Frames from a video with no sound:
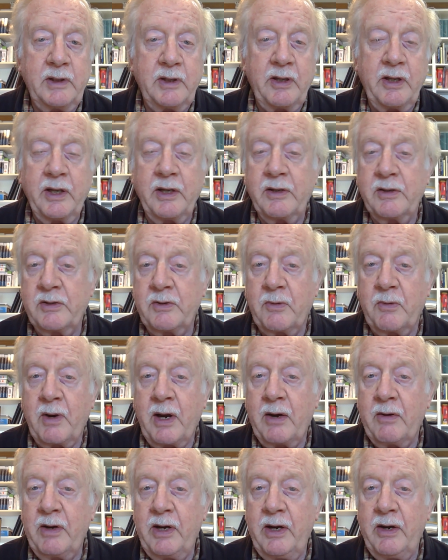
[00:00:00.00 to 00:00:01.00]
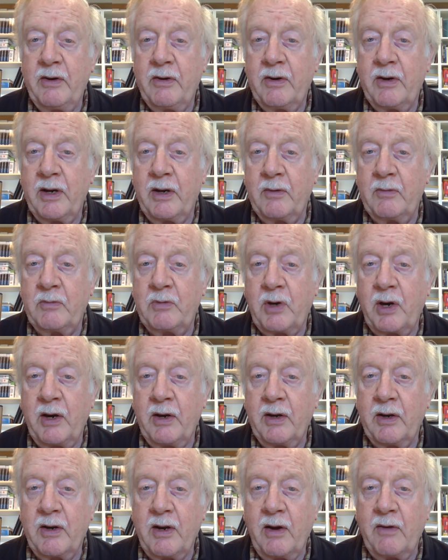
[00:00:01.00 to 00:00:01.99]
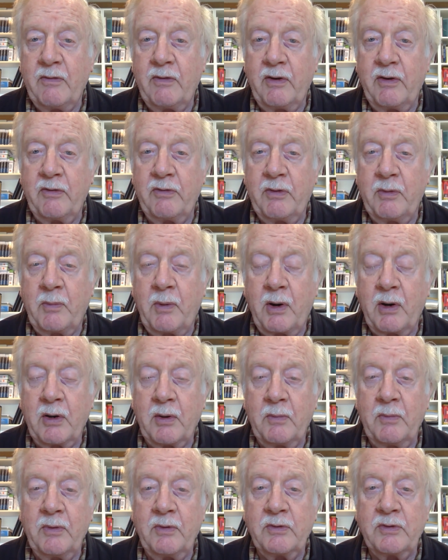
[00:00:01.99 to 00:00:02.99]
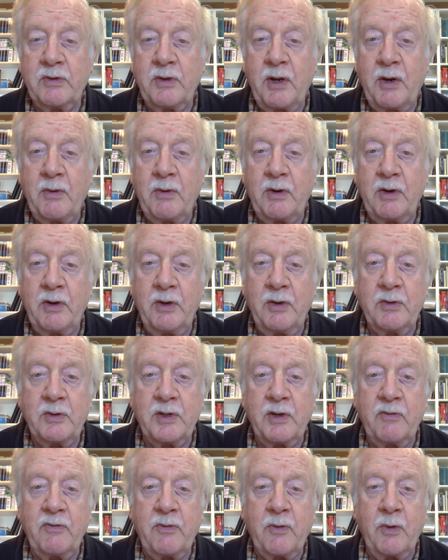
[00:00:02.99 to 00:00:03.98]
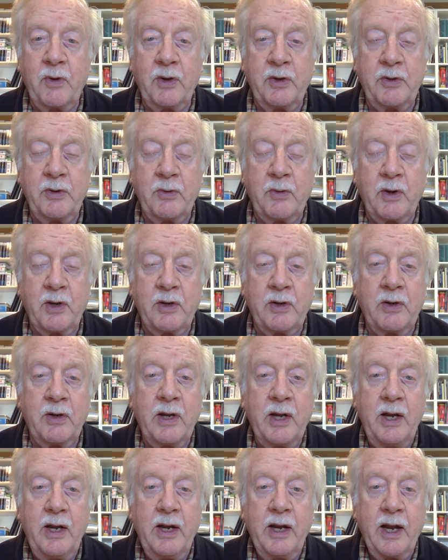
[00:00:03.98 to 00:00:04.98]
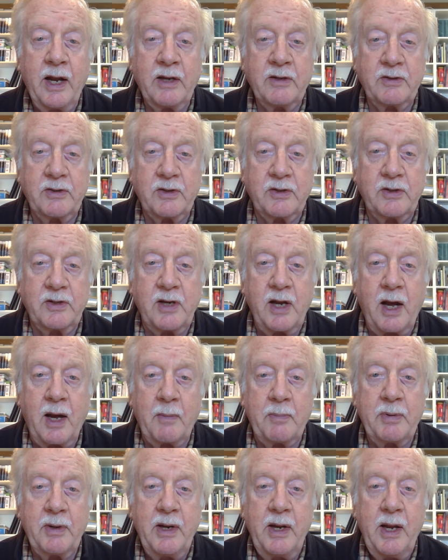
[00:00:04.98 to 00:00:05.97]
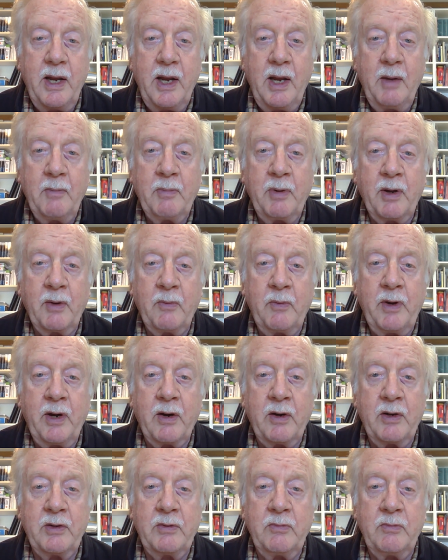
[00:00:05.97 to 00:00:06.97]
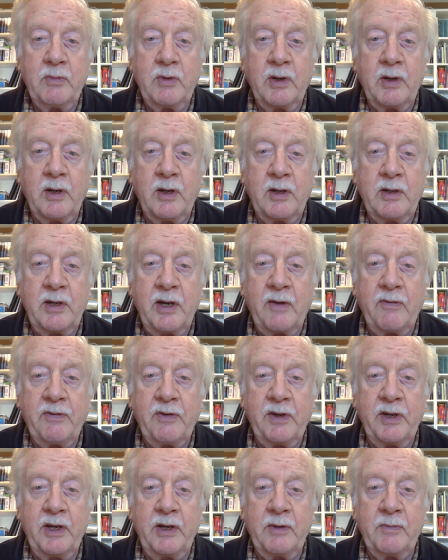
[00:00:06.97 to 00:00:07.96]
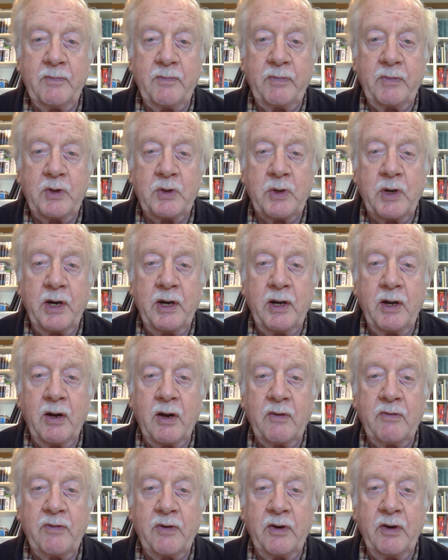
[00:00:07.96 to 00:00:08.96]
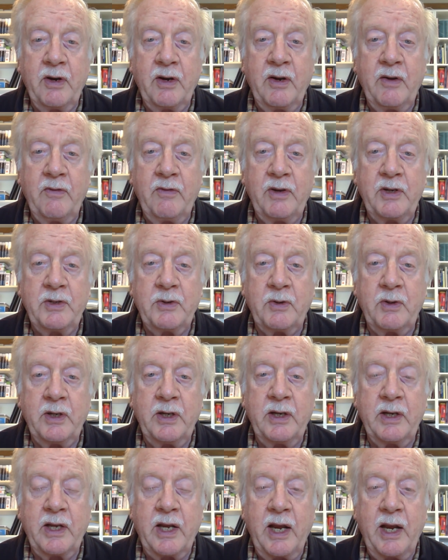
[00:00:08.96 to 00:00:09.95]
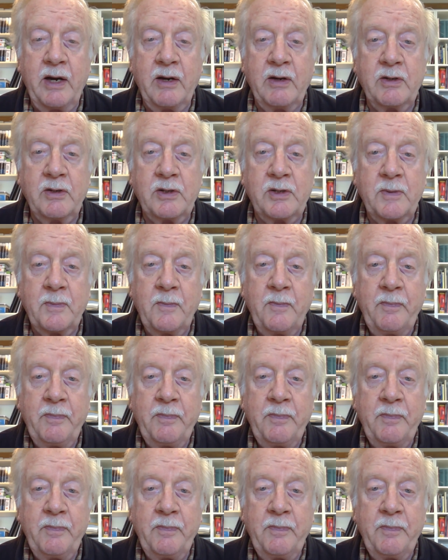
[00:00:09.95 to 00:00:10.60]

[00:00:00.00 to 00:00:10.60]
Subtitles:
things around here and trying to cover if the market moves lower using 4,200 as a stop. But we are definitely trading off our individual indicators.